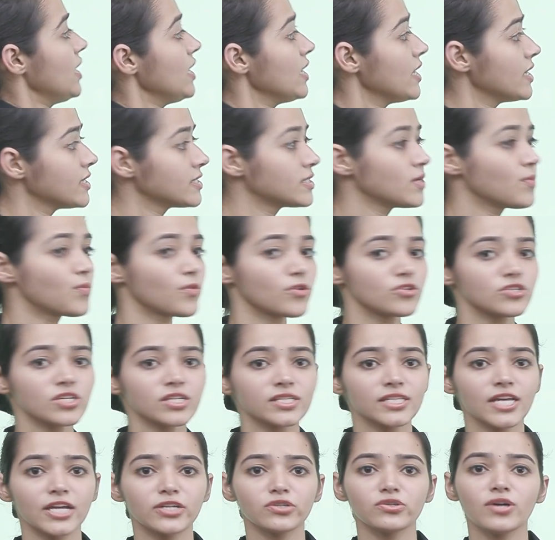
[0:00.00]
Here's the
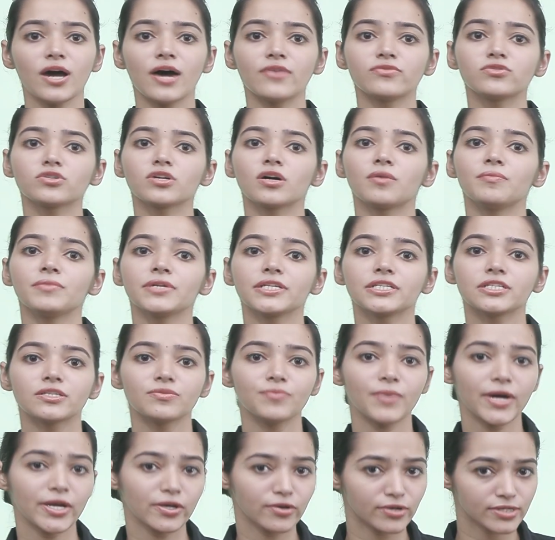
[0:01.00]
project that you have to complete it
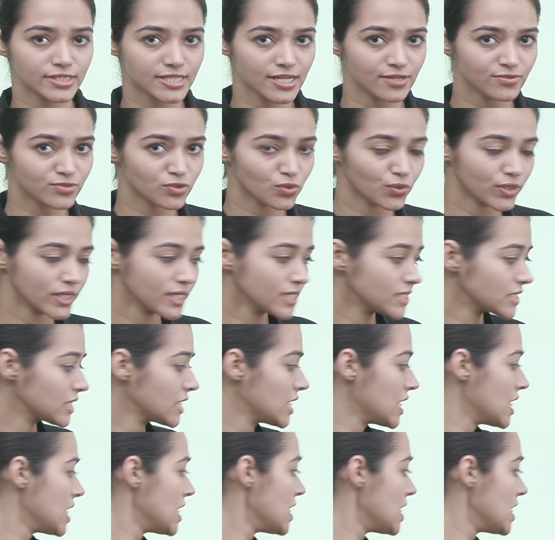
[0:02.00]
by yourself, students.